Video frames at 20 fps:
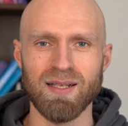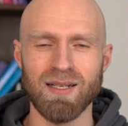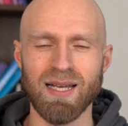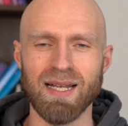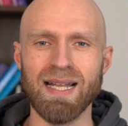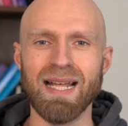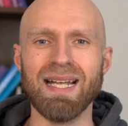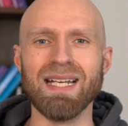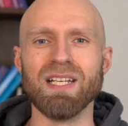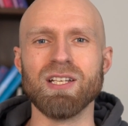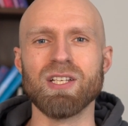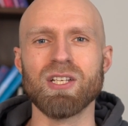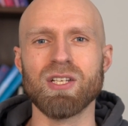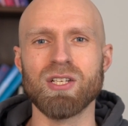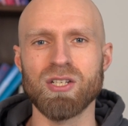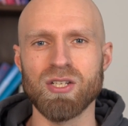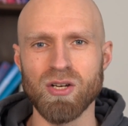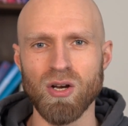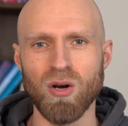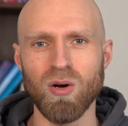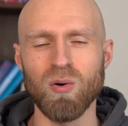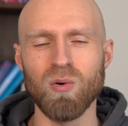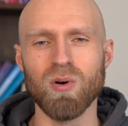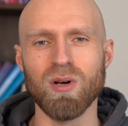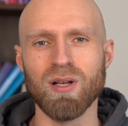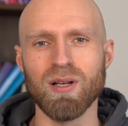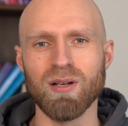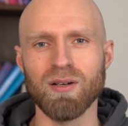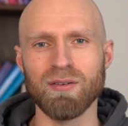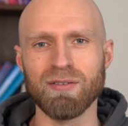And that is
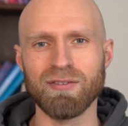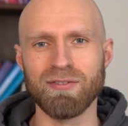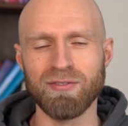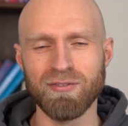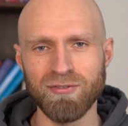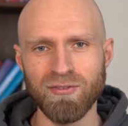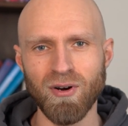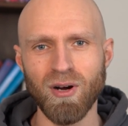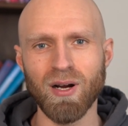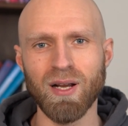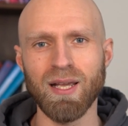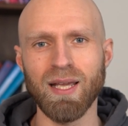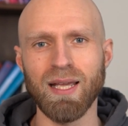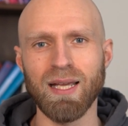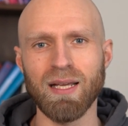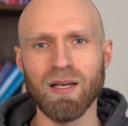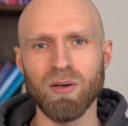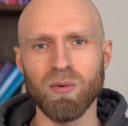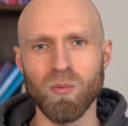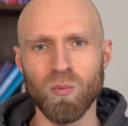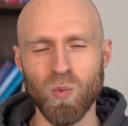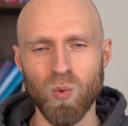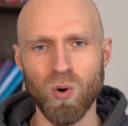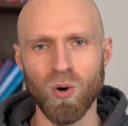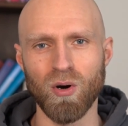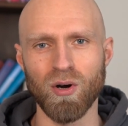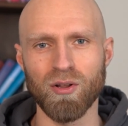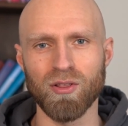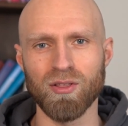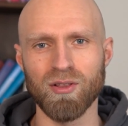so fucking
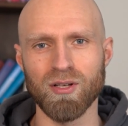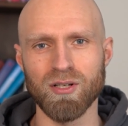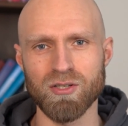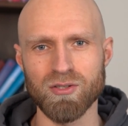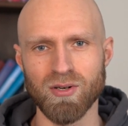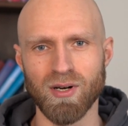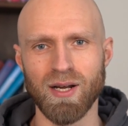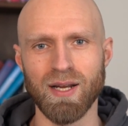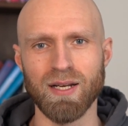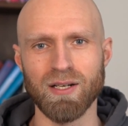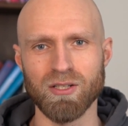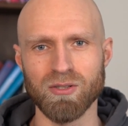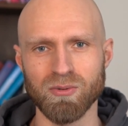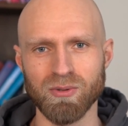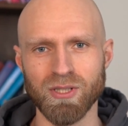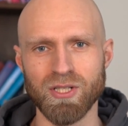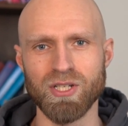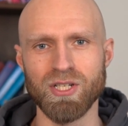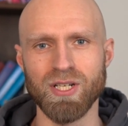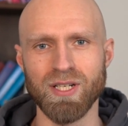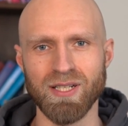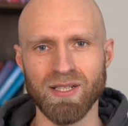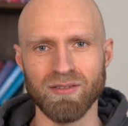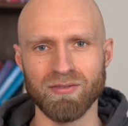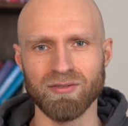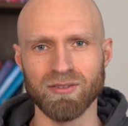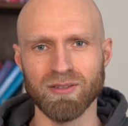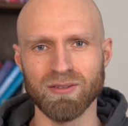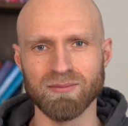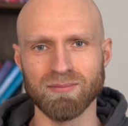worth trying to
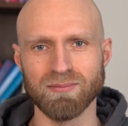achieve.